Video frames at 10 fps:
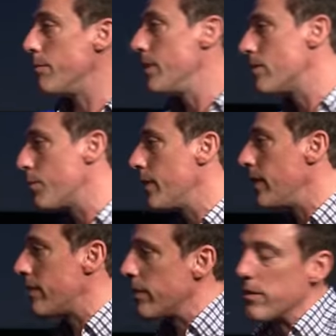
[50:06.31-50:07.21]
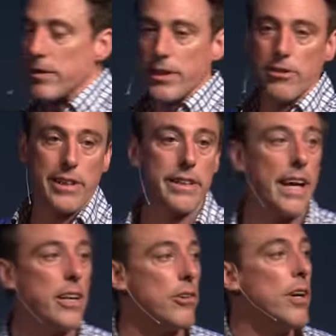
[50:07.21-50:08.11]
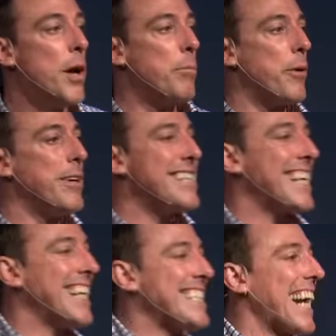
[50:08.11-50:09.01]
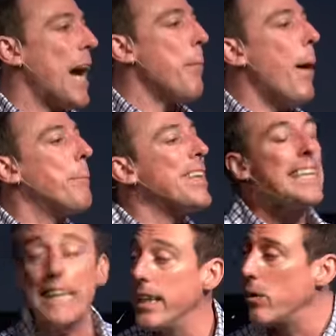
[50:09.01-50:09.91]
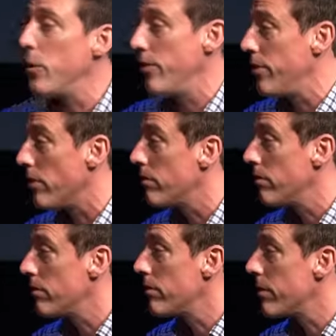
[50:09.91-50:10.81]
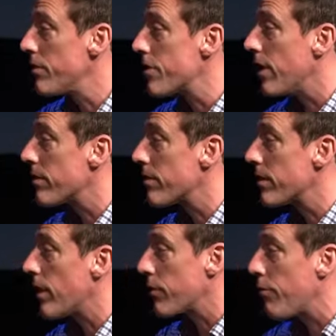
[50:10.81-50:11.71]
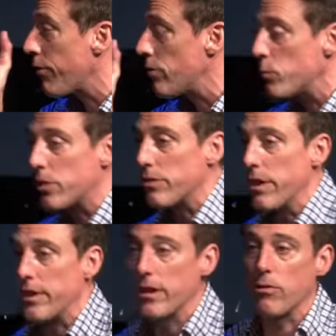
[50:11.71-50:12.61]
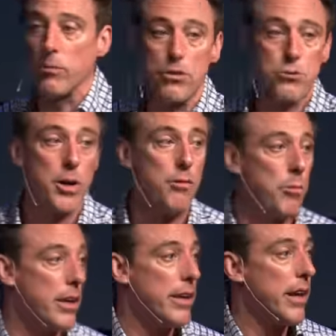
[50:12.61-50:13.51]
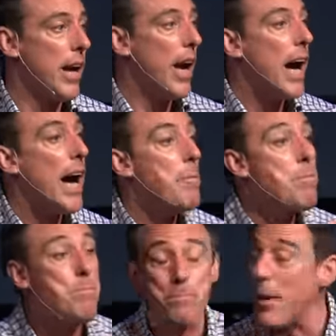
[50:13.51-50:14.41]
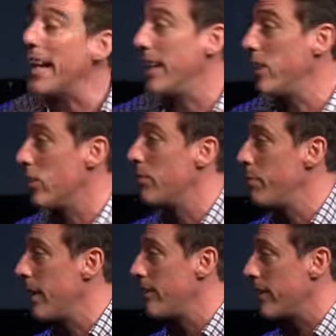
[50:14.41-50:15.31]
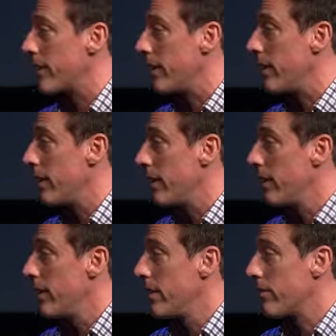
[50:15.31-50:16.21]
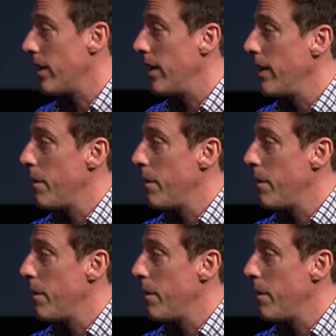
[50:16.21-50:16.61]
It means please, literally, and thank you. But what he's saying is like, I, I'm pleading with you. So he starts. That's the first word right there, Romans twelve one. I'm begging you, basically, right?